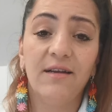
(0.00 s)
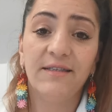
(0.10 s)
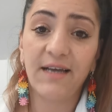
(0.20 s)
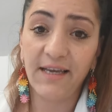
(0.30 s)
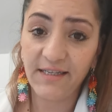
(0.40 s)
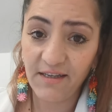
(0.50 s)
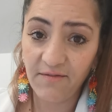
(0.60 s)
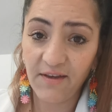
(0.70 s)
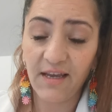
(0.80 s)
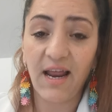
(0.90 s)

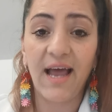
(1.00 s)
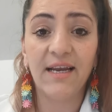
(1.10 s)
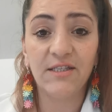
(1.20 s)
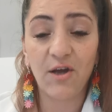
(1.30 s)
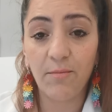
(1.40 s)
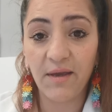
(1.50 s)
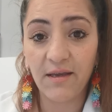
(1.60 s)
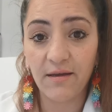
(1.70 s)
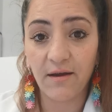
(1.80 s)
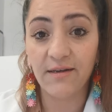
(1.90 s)
scientific and
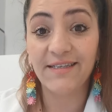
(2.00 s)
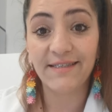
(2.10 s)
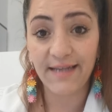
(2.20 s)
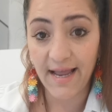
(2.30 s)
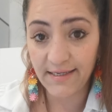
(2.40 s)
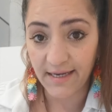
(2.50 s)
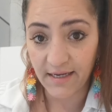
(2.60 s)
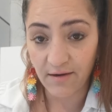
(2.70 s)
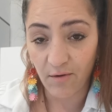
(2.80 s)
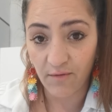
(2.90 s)
anatomic
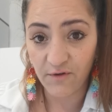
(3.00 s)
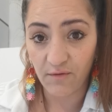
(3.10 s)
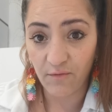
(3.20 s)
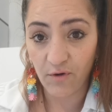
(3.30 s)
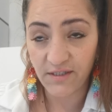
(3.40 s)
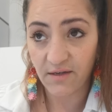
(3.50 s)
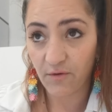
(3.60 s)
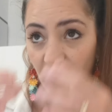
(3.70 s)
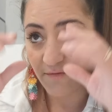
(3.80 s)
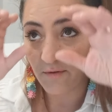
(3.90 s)
understanding of your voice, if
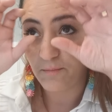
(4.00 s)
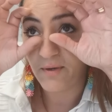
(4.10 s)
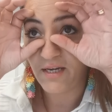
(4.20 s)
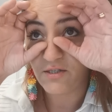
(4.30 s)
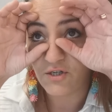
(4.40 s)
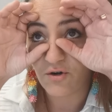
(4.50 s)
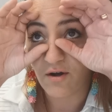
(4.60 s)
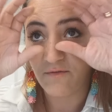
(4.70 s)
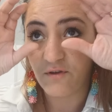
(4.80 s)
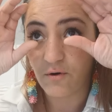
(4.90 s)
you have the picture
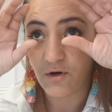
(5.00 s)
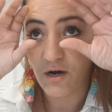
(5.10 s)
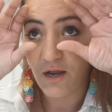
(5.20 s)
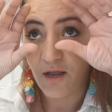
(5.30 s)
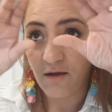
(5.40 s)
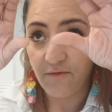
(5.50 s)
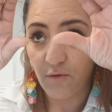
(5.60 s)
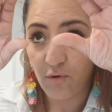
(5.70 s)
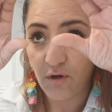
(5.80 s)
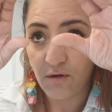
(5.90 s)
of your
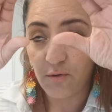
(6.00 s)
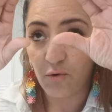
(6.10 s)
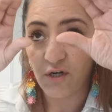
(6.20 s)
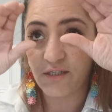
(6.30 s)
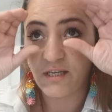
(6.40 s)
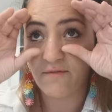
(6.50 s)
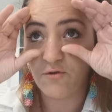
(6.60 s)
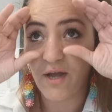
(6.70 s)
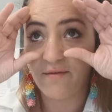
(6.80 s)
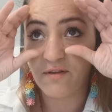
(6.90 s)
vocal cords, if
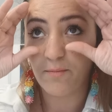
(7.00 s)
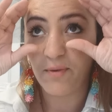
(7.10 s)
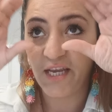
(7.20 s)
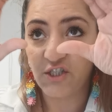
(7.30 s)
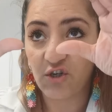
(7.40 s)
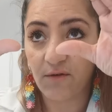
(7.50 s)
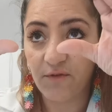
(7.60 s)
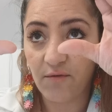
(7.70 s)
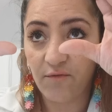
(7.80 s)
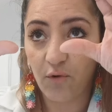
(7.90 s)
you have the picture of
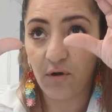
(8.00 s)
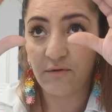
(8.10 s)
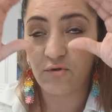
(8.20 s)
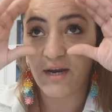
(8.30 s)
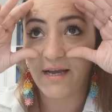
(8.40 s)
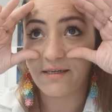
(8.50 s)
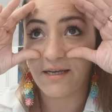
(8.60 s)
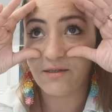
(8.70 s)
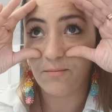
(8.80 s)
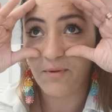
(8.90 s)
your vocal tract
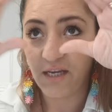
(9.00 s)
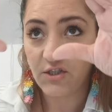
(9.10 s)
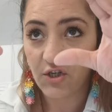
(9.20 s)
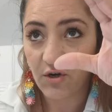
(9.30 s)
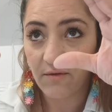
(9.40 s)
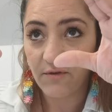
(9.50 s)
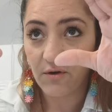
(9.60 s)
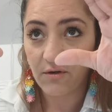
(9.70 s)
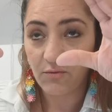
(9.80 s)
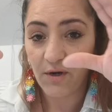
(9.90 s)
and the picture of
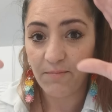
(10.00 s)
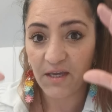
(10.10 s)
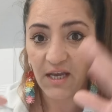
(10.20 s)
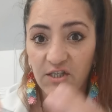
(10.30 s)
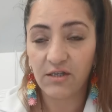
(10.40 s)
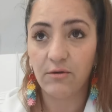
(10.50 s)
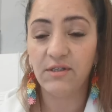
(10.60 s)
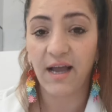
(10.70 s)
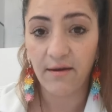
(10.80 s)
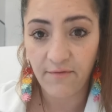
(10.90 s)
your rib cage and the
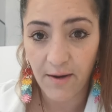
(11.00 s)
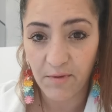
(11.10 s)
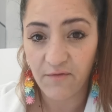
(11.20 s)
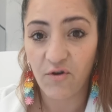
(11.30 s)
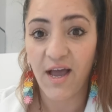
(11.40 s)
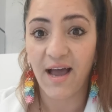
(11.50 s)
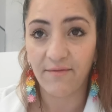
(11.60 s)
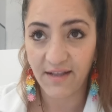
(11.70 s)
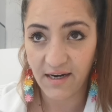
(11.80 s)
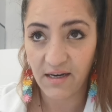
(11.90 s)
diaphragm, if you
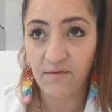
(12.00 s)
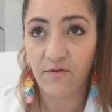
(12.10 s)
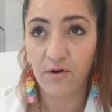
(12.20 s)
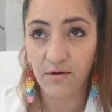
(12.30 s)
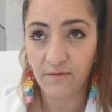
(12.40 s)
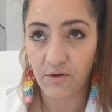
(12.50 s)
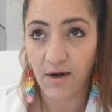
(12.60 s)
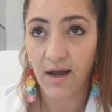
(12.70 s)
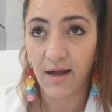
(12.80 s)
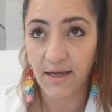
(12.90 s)
have that in front of your
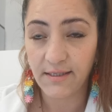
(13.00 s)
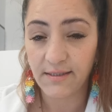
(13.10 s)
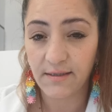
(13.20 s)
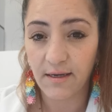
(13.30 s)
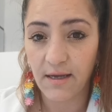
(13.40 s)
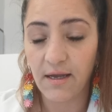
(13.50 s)
eyes,